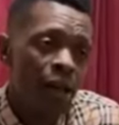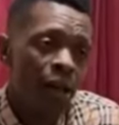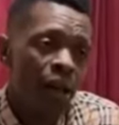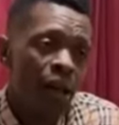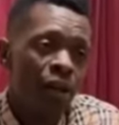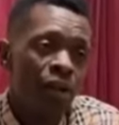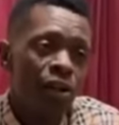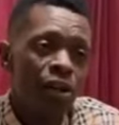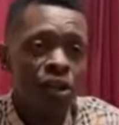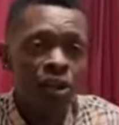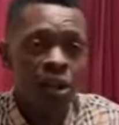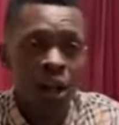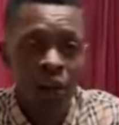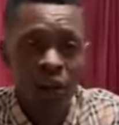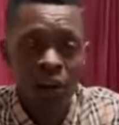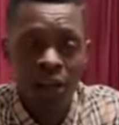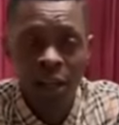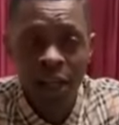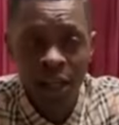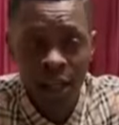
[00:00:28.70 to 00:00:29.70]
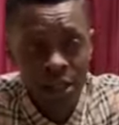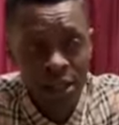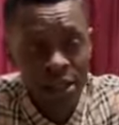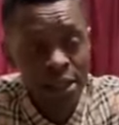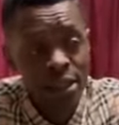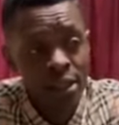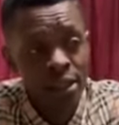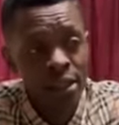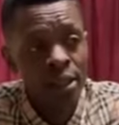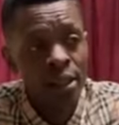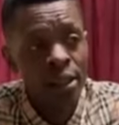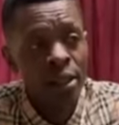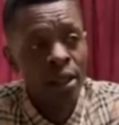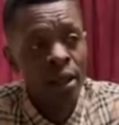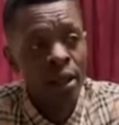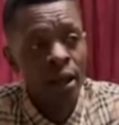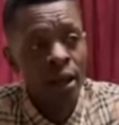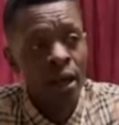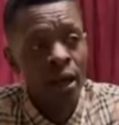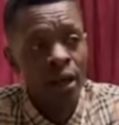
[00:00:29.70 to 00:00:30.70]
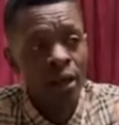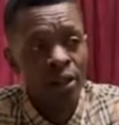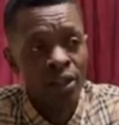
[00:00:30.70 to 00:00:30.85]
and didn't carry it lightly. I